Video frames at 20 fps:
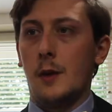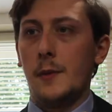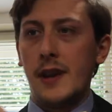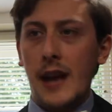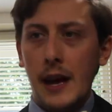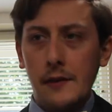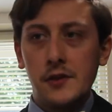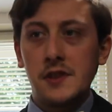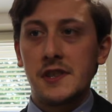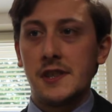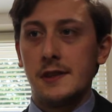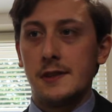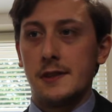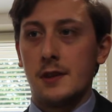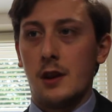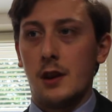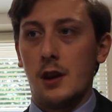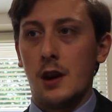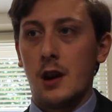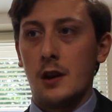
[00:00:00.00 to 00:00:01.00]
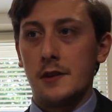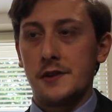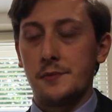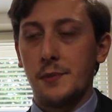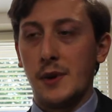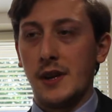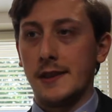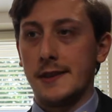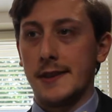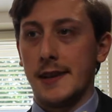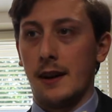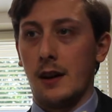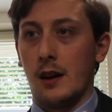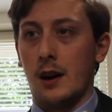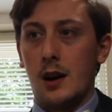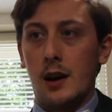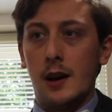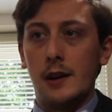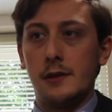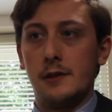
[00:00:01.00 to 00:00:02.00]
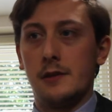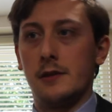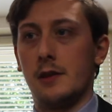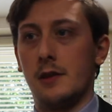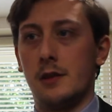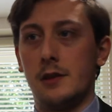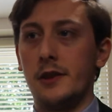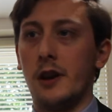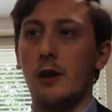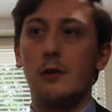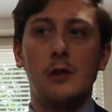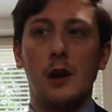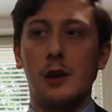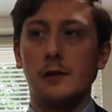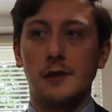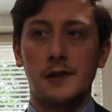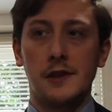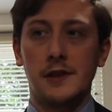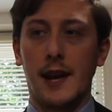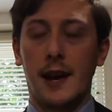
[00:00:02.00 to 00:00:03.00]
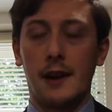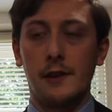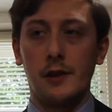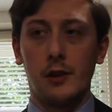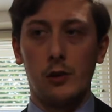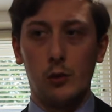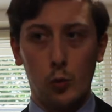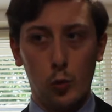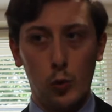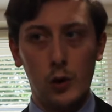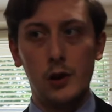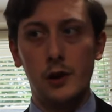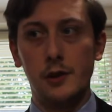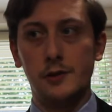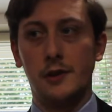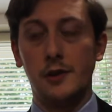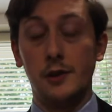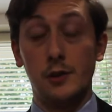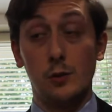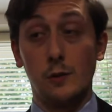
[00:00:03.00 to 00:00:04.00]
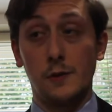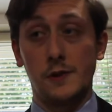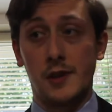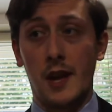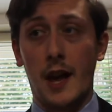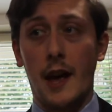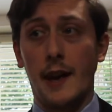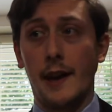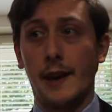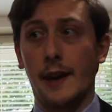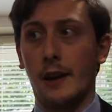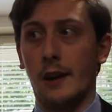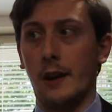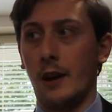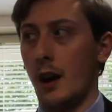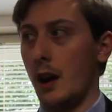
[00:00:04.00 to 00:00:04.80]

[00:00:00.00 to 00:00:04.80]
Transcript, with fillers: I mean, ever since our last from. meeting, I don't understand a word that you're saying.